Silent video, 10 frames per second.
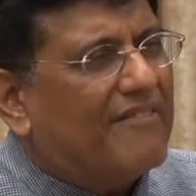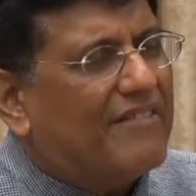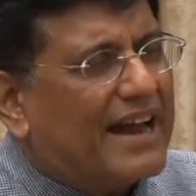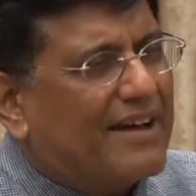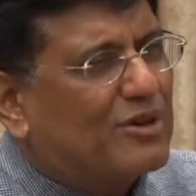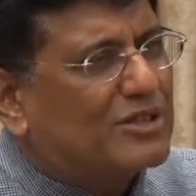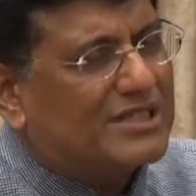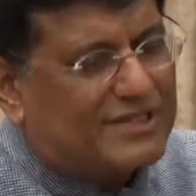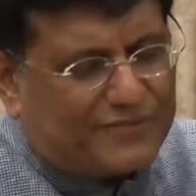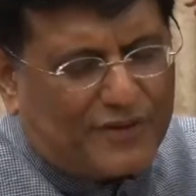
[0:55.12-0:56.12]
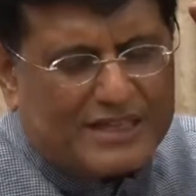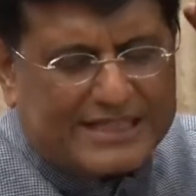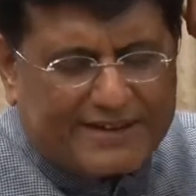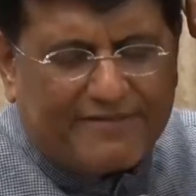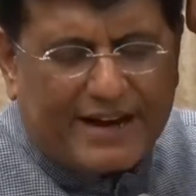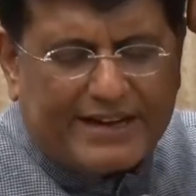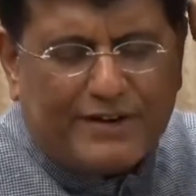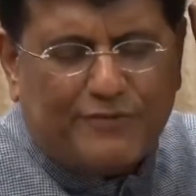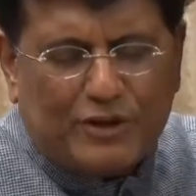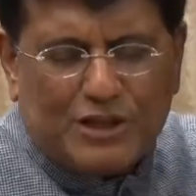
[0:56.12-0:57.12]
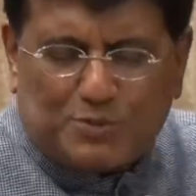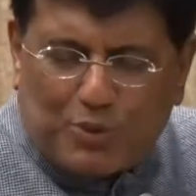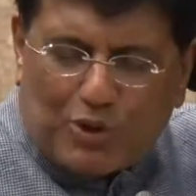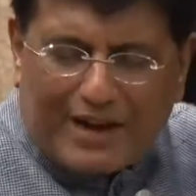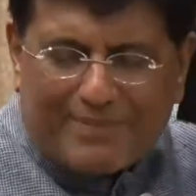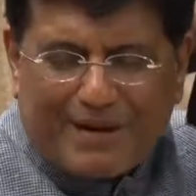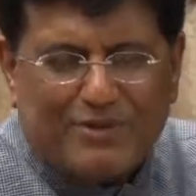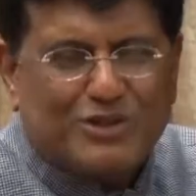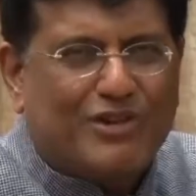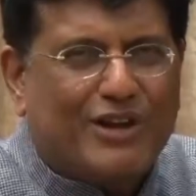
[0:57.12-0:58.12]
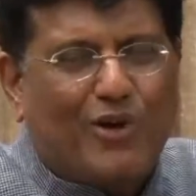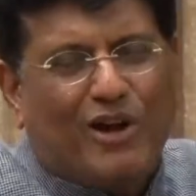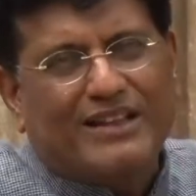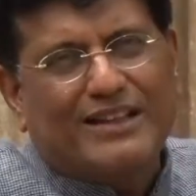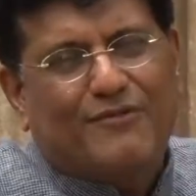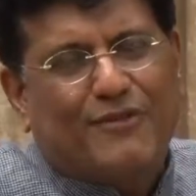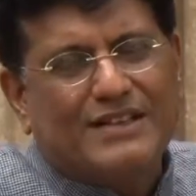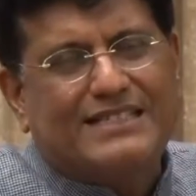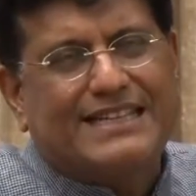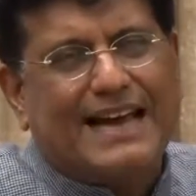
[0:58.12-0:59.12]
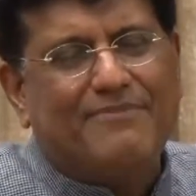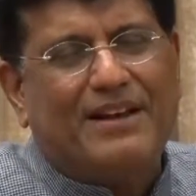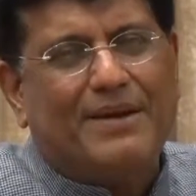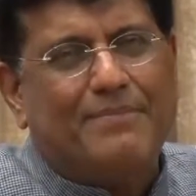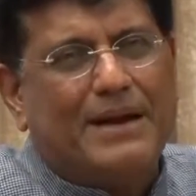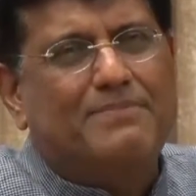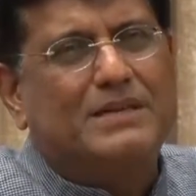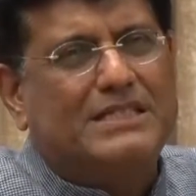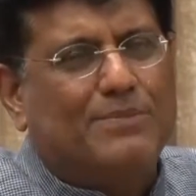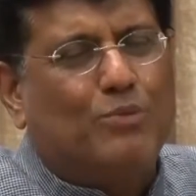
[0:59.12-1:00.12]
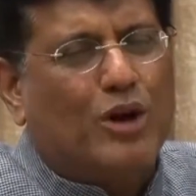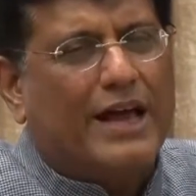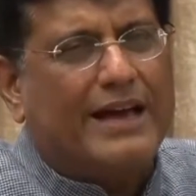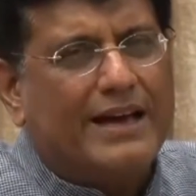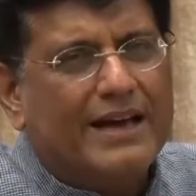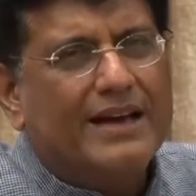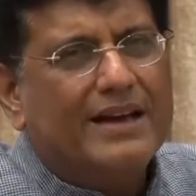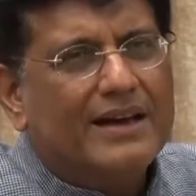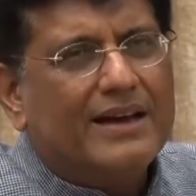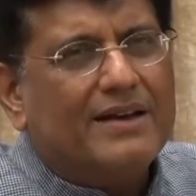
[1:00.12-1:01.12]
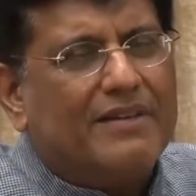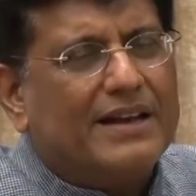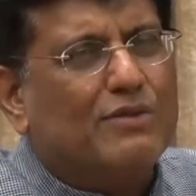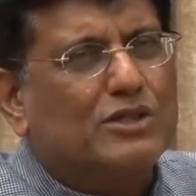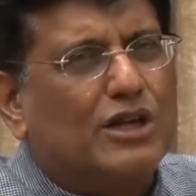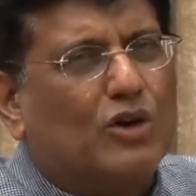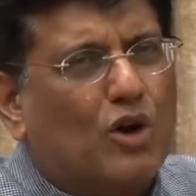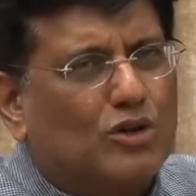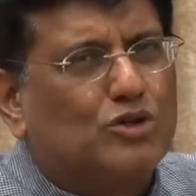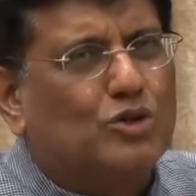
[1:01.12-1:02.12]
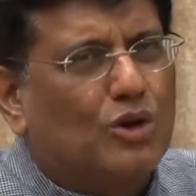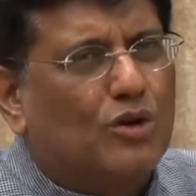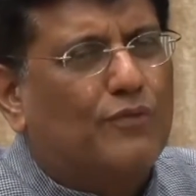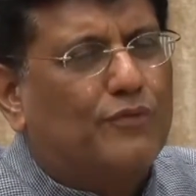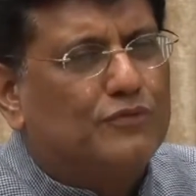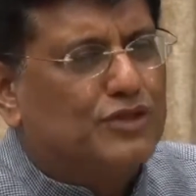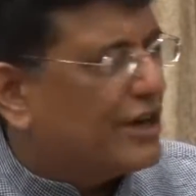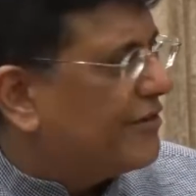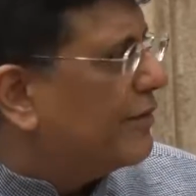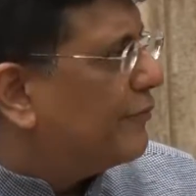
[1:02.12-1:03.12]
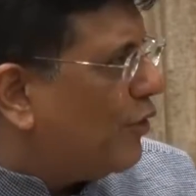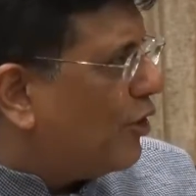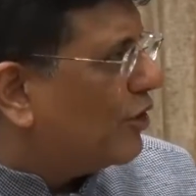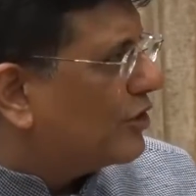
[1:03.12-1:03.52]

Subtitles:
when I was first invited for this program, I was recalling the first time when I met Mr. Mulay, when he was the Consul General for